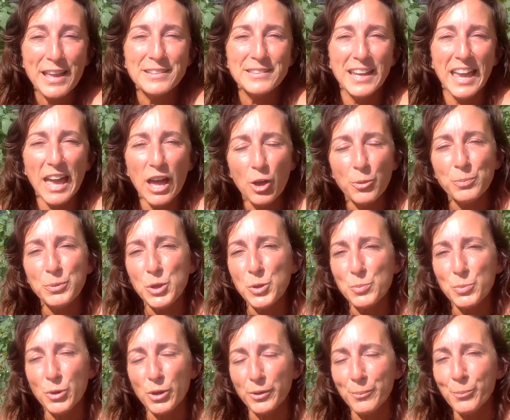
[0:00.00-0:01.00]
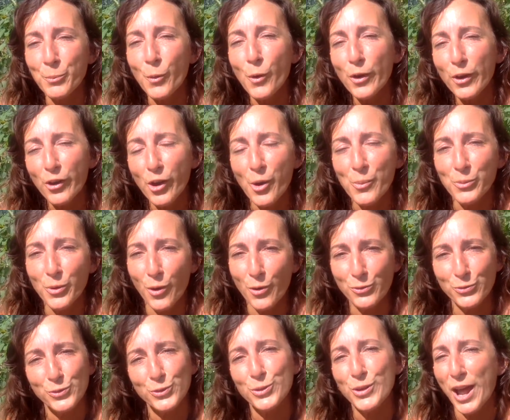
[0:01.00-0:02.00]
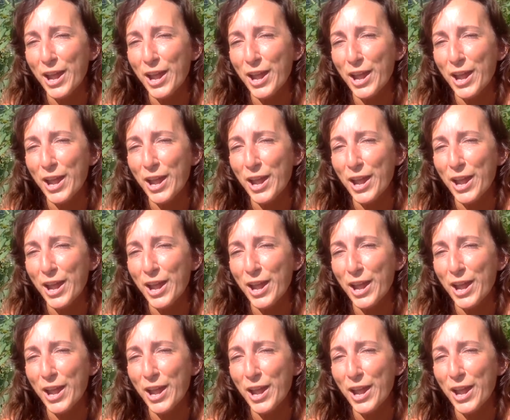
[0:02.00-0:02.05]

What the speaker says: to help you put more homegrown food